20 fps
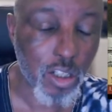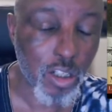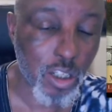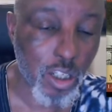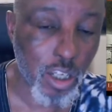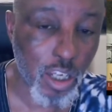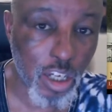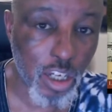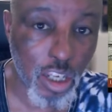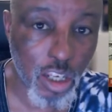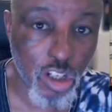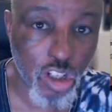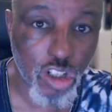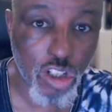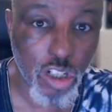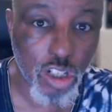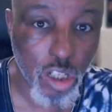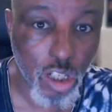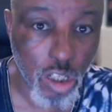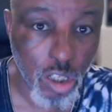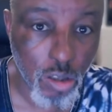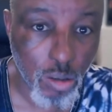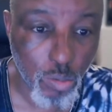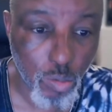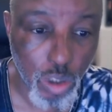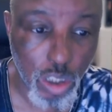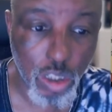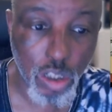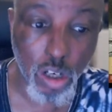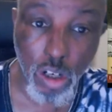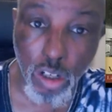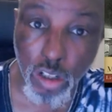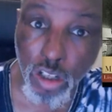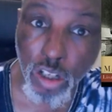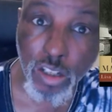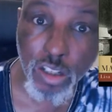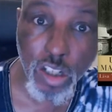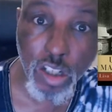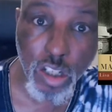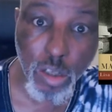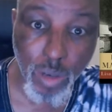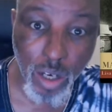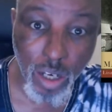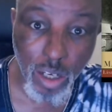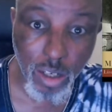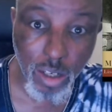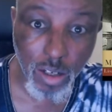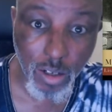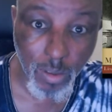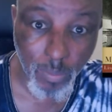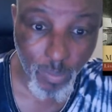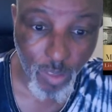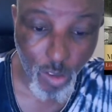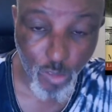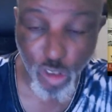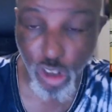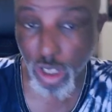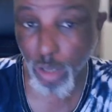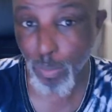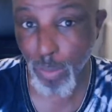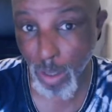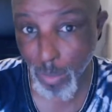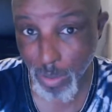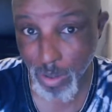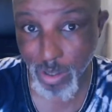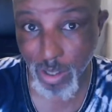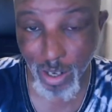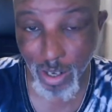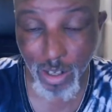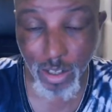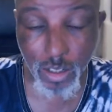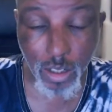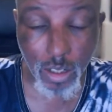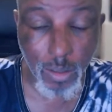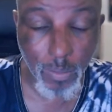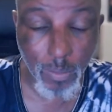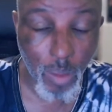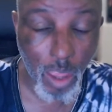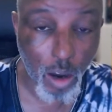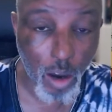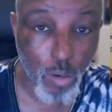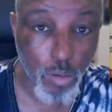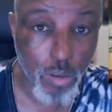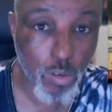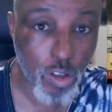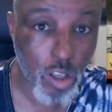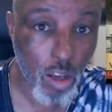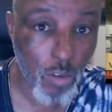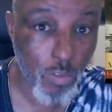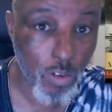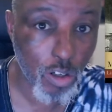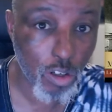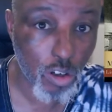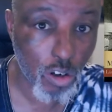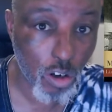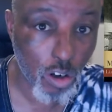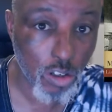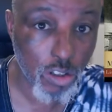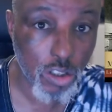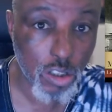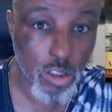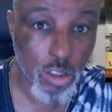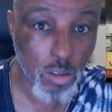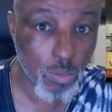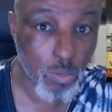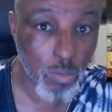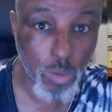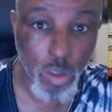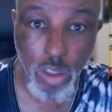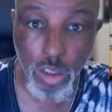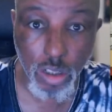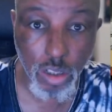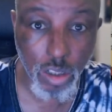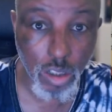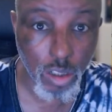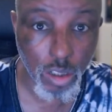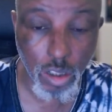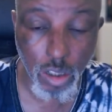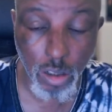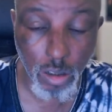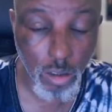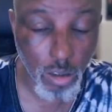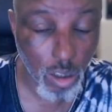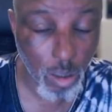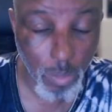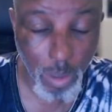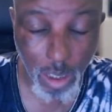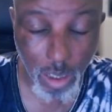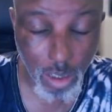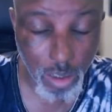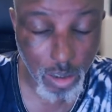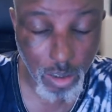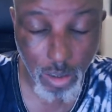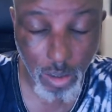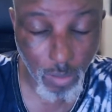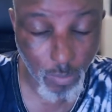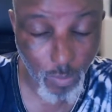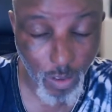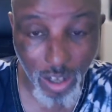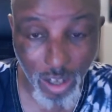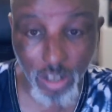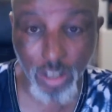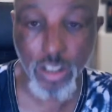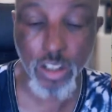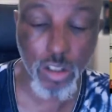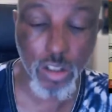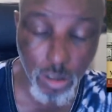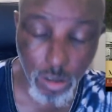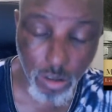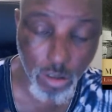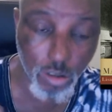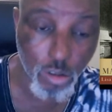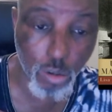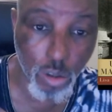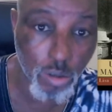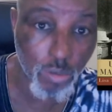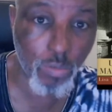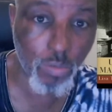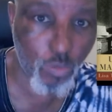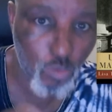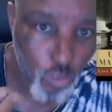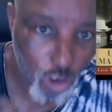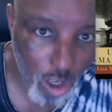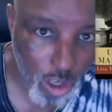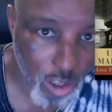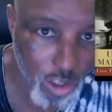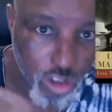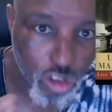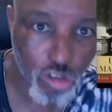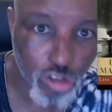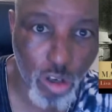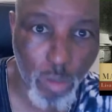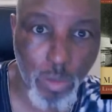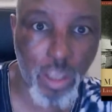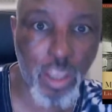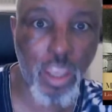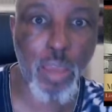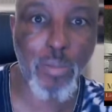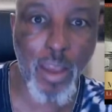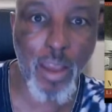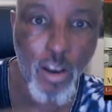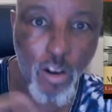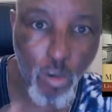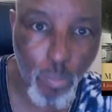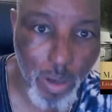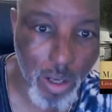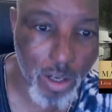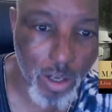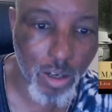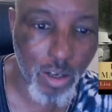In the end, she returned to Jamaica. I think the BBC actually helped cover the cost, which, it's the fact that she couldn't follow her dream and keep helping.